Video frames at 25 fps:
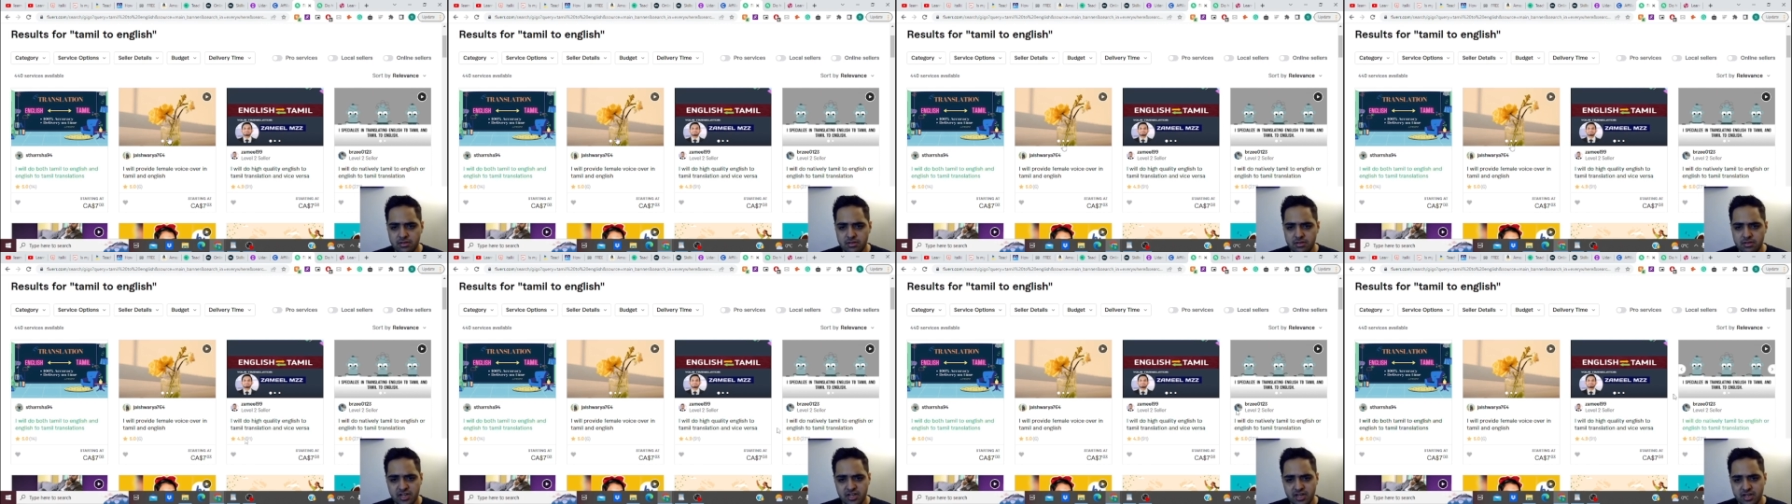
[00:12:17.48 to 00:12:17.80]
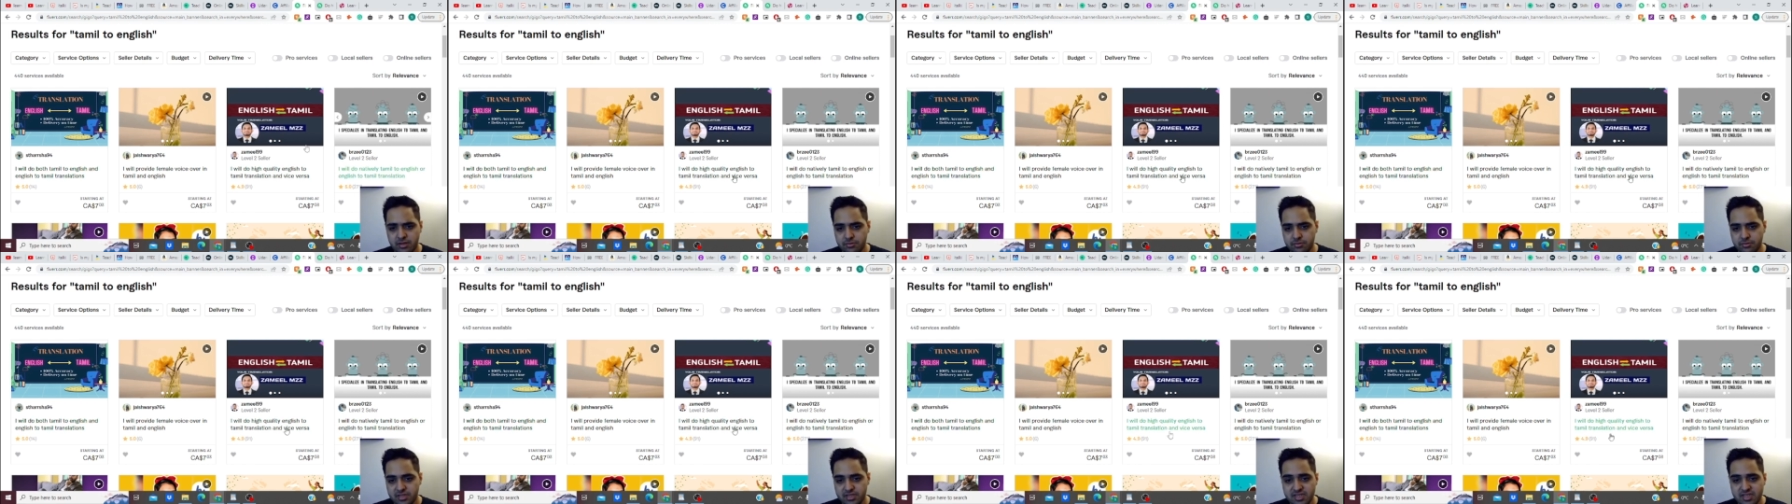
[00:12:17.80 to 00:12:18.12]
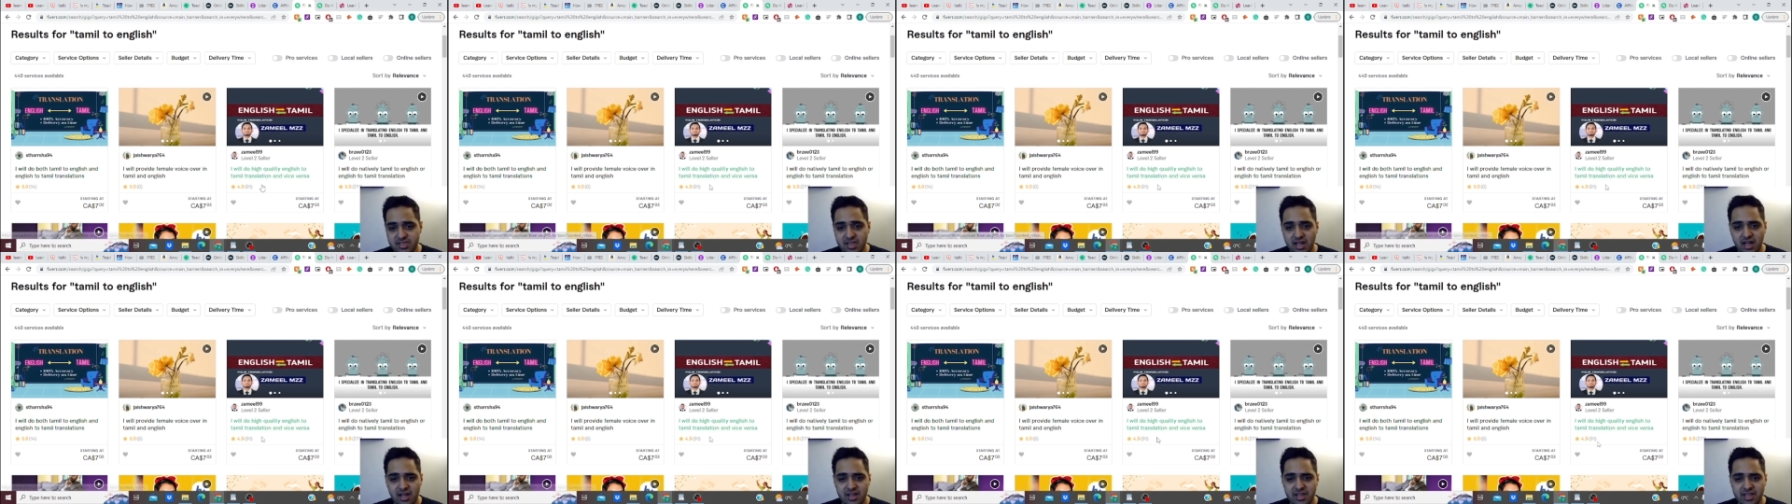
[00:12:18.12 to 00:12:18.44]
Check out this
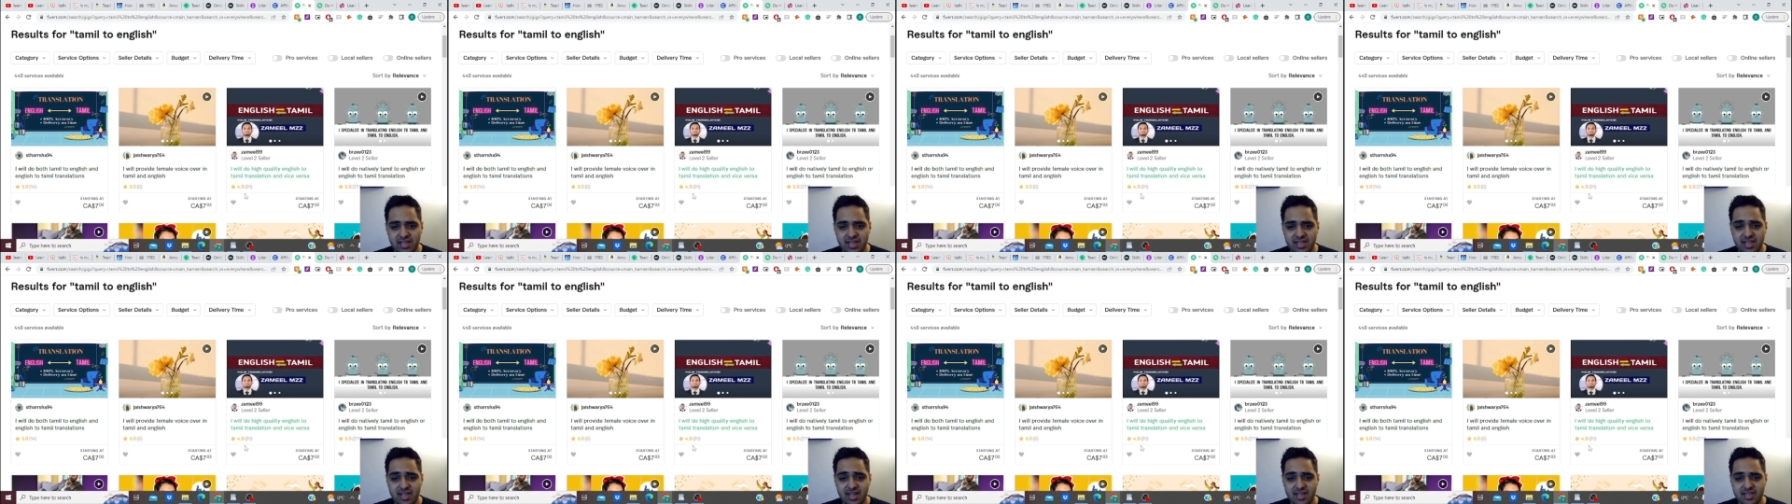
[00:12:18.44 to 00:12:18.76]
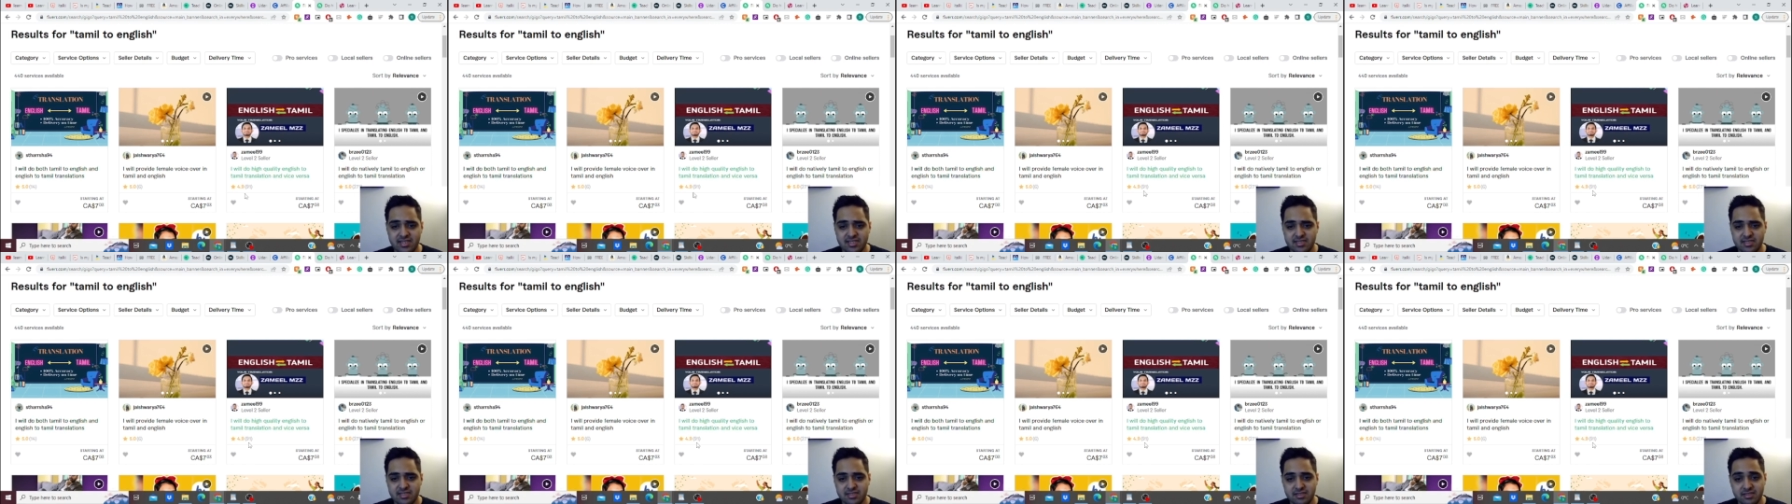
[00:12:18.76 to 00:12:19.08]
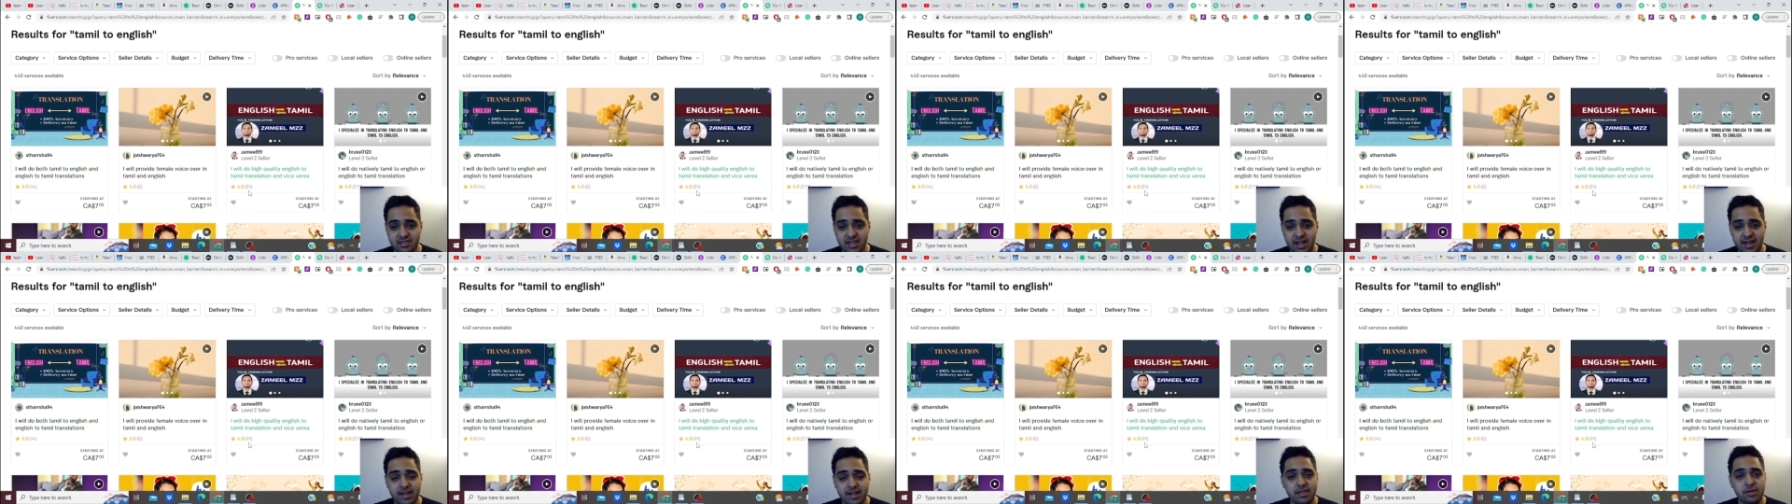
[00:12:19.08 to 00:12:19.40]
guy. He has
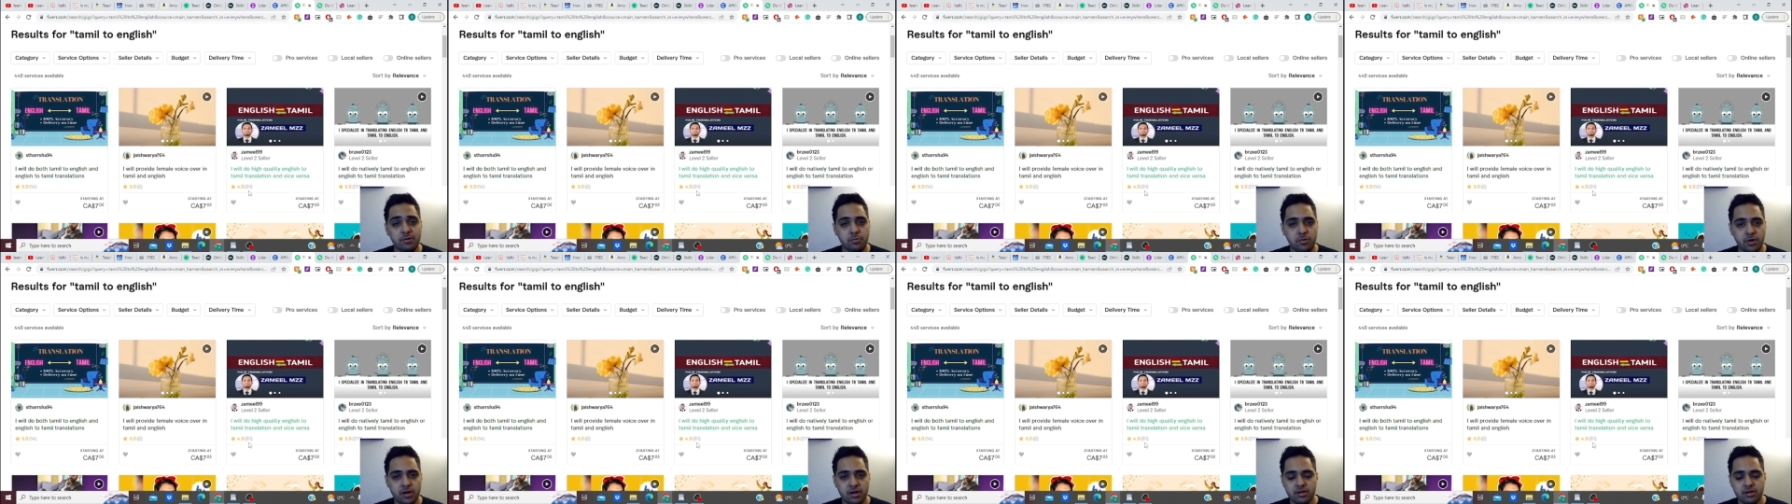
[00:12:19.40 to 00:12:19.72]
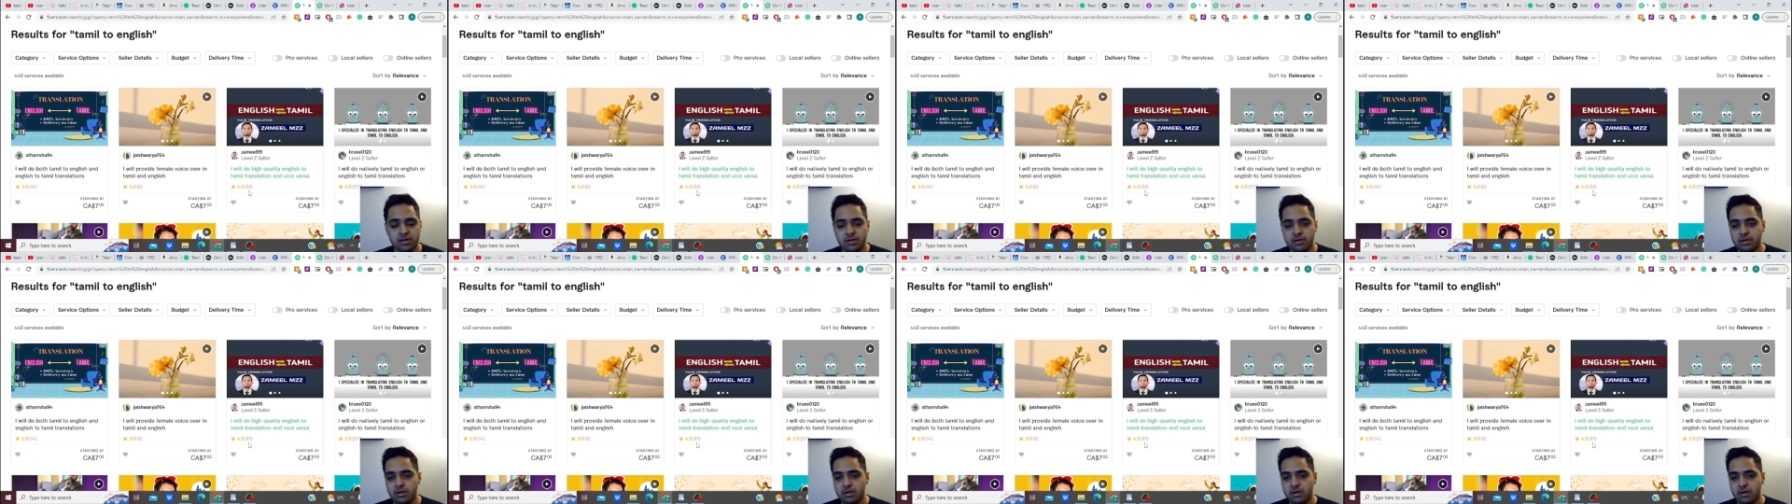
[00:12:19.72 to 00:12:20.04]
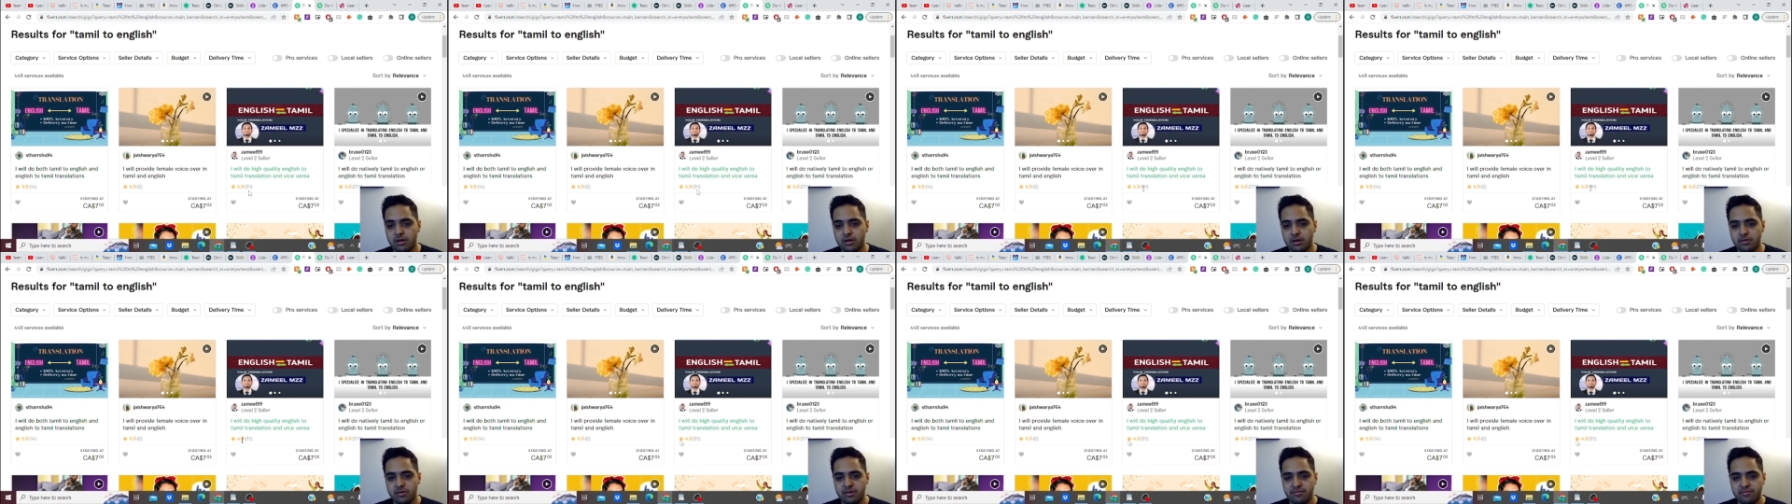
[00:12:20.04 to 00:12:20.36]
91
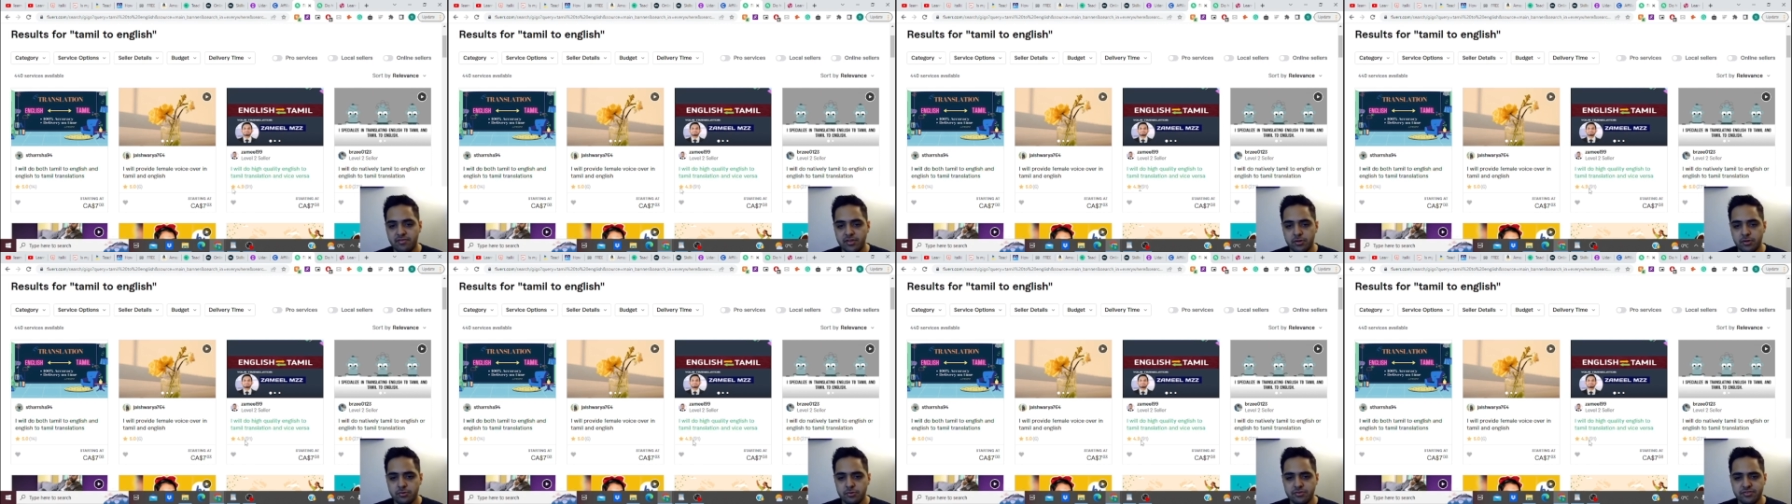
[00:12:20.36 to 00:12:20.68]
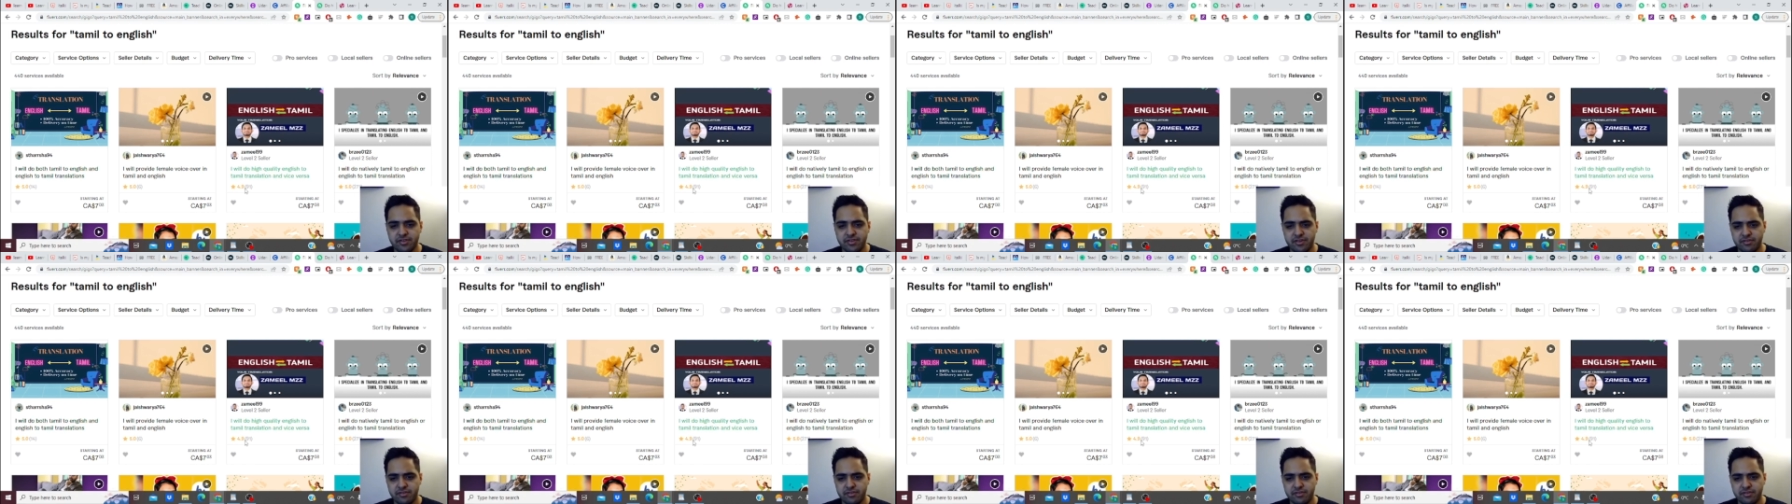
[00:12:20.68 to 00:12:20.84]
reviews,